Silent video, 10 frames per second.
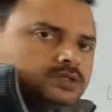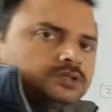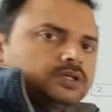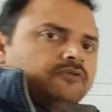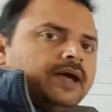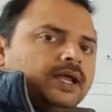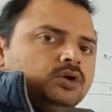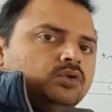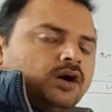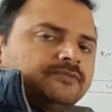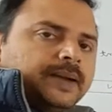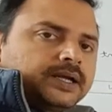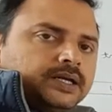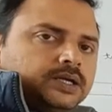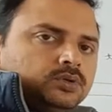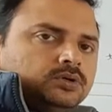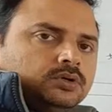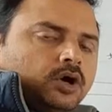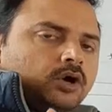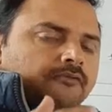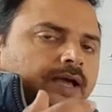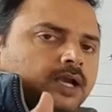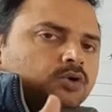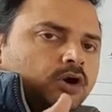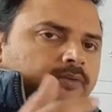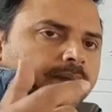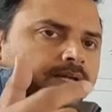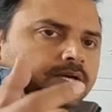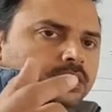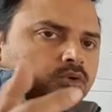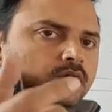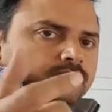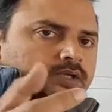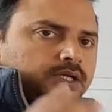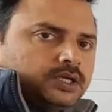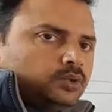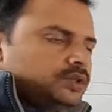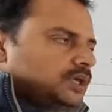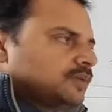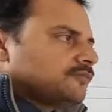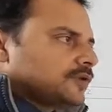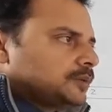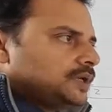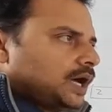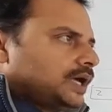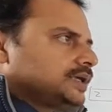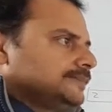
the value or magnitude of the induced EMF will be high.